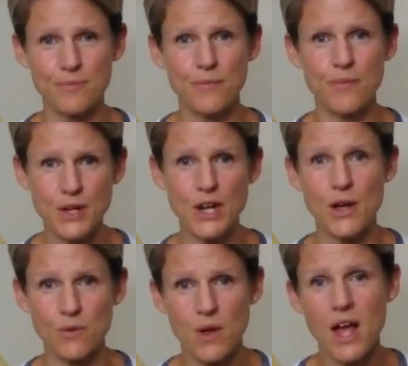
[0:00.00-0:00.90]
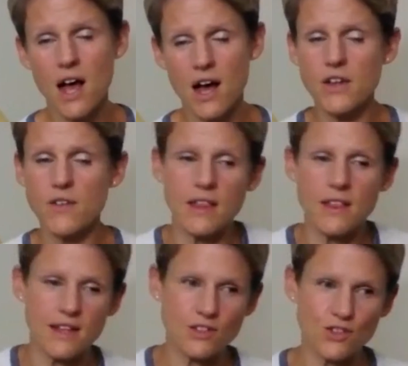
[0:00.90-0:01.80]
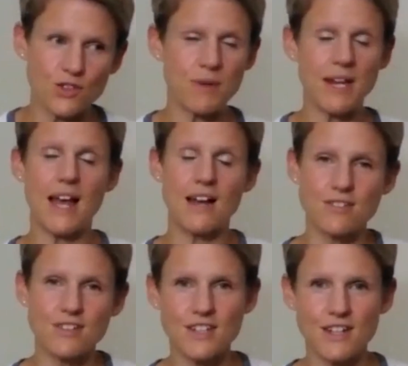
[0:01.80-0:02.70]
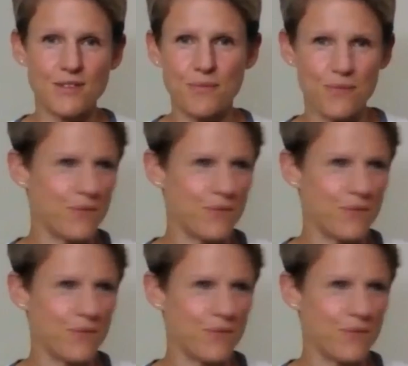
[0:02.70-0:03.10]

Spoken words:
But, you know, I don't think they should just be allowed to